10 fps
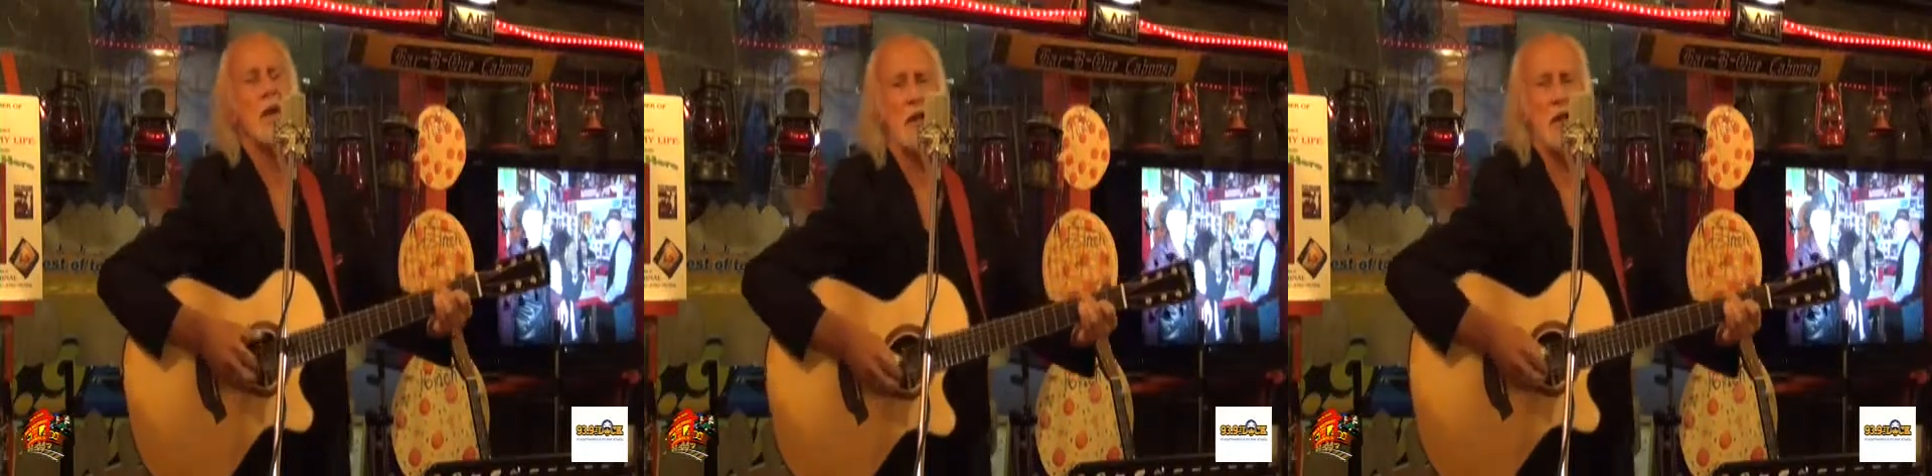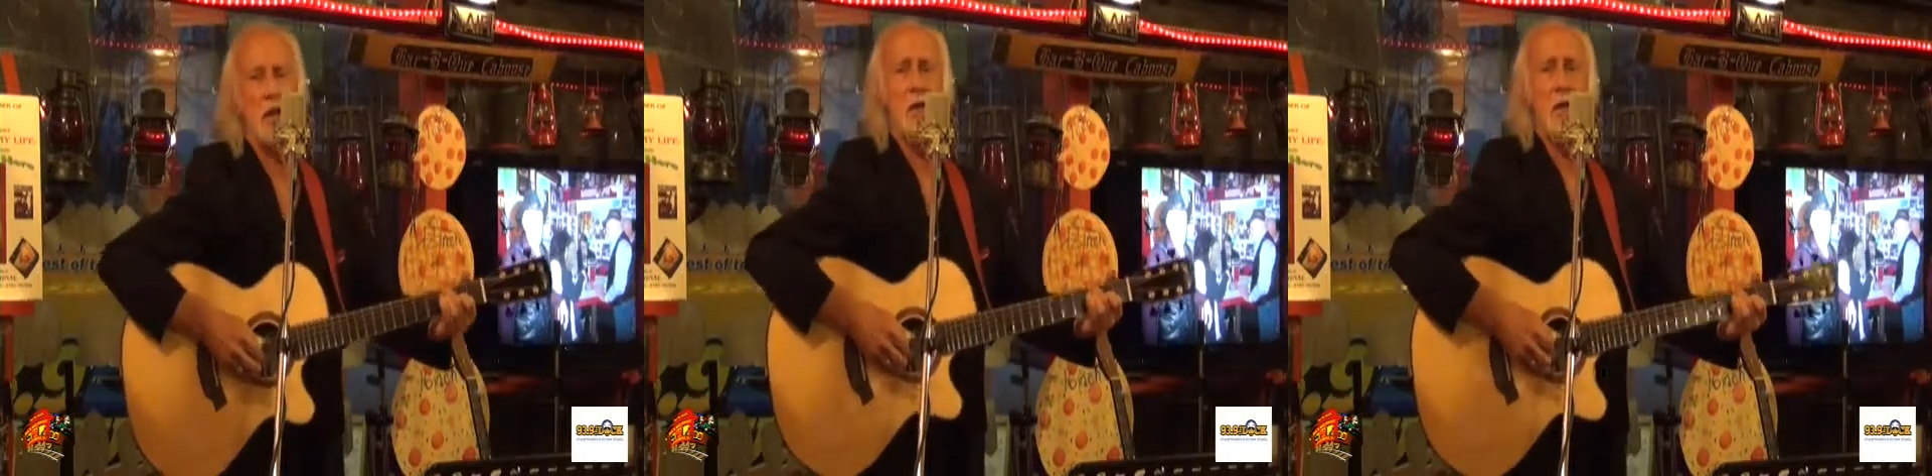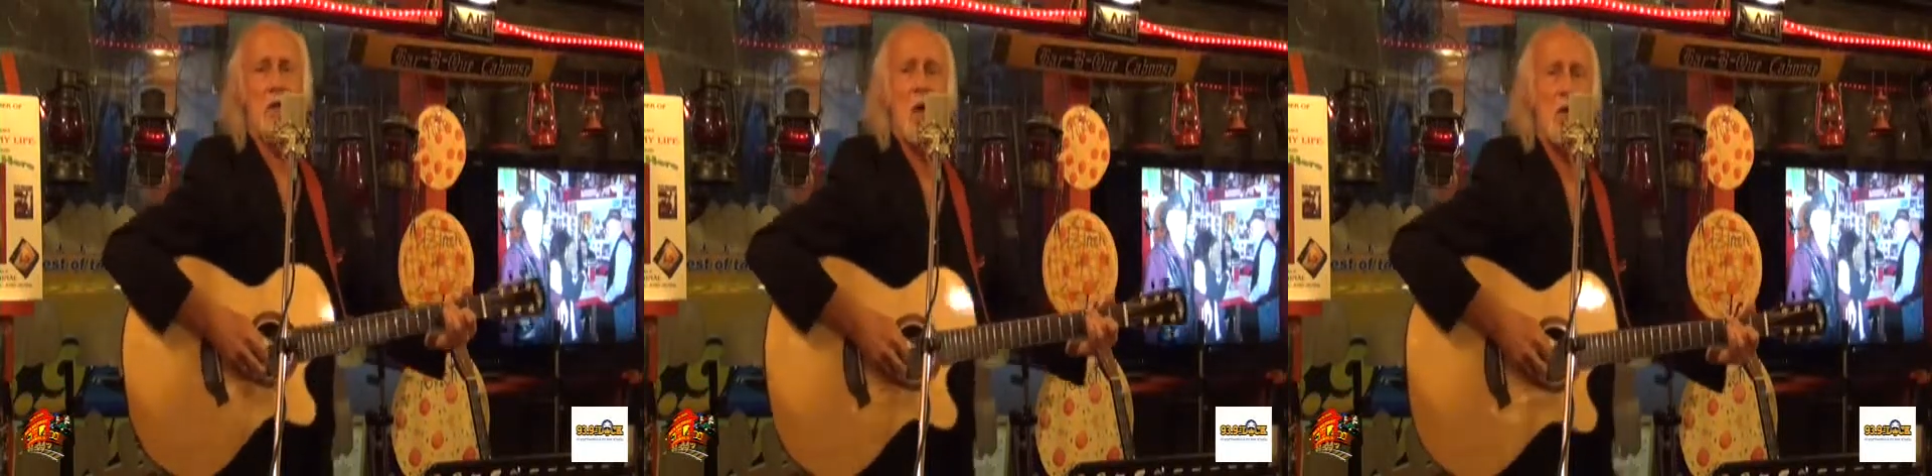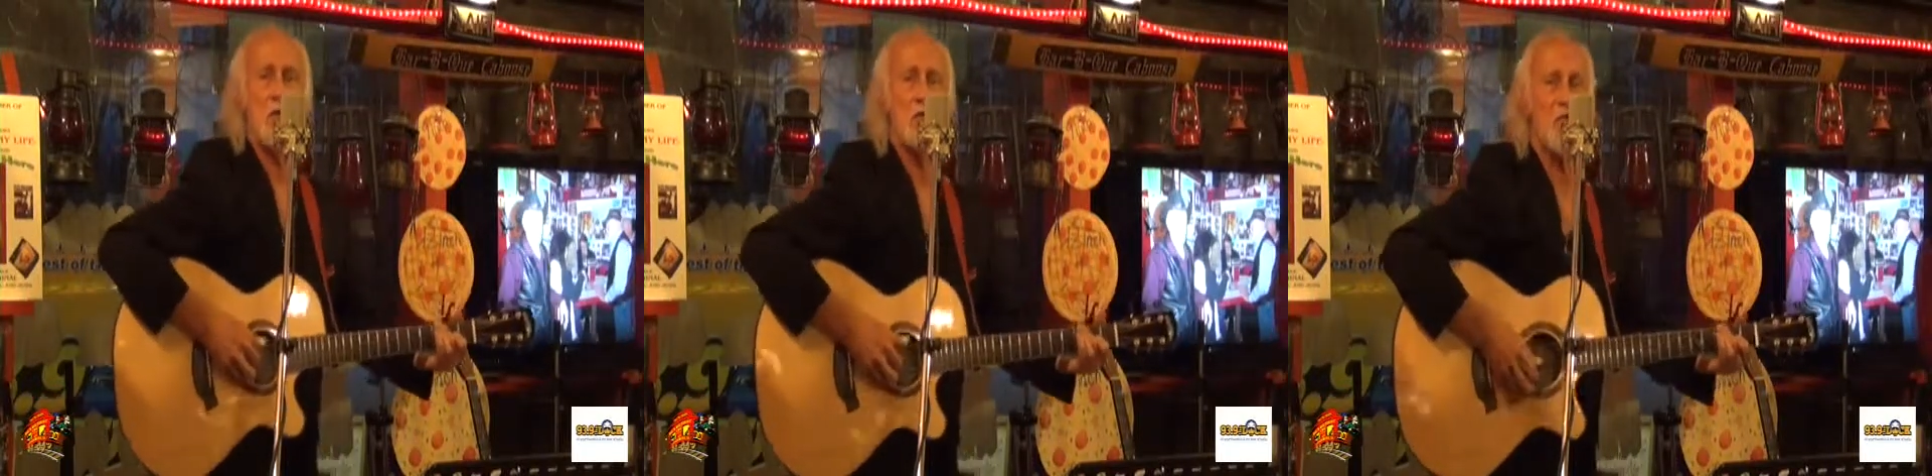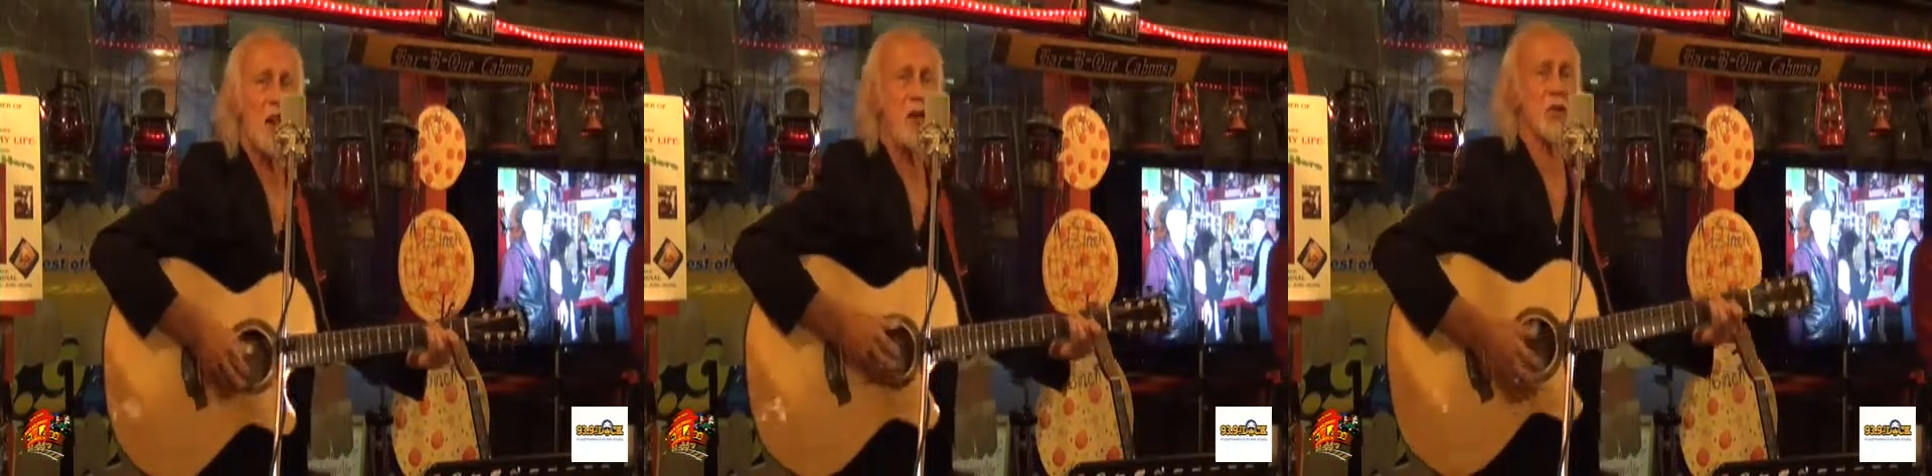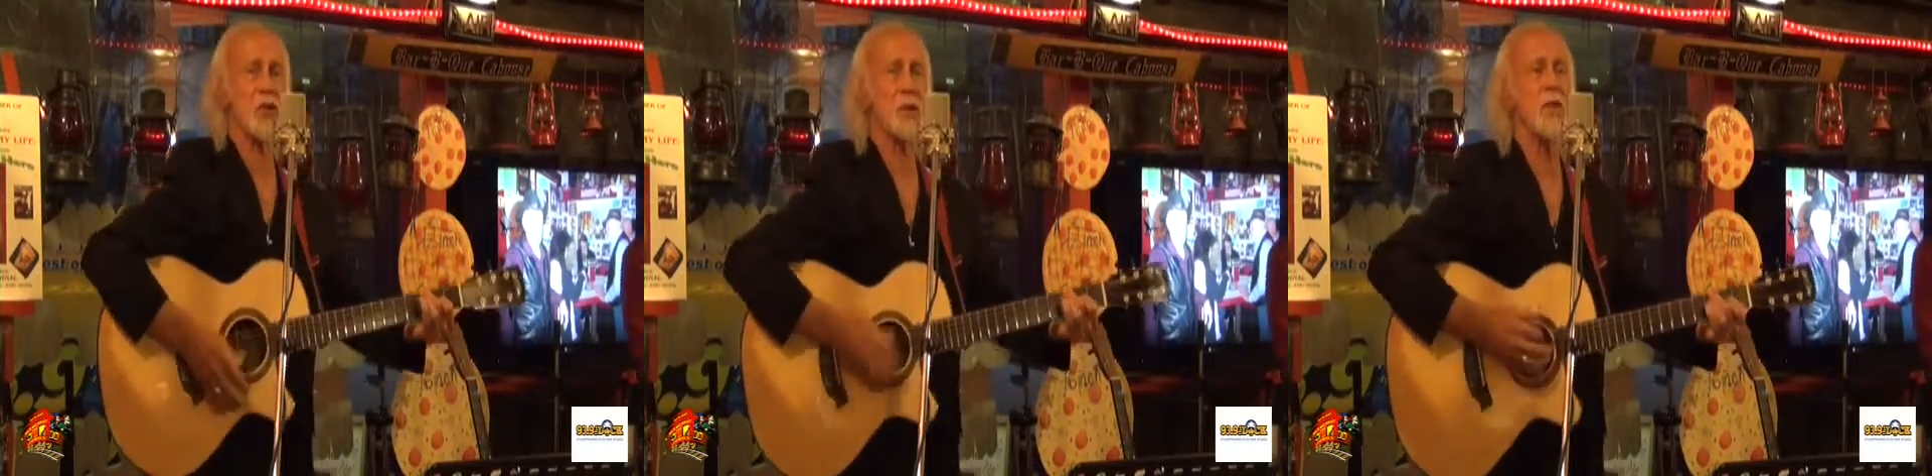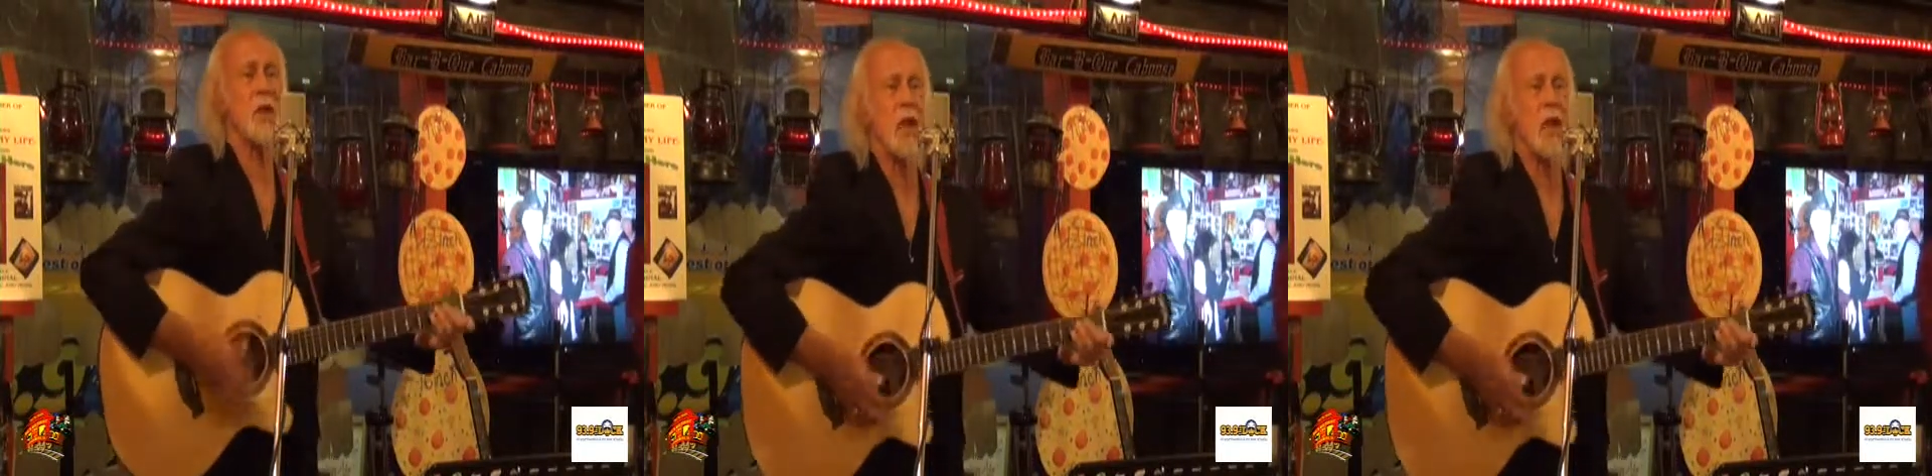in little girl fashion,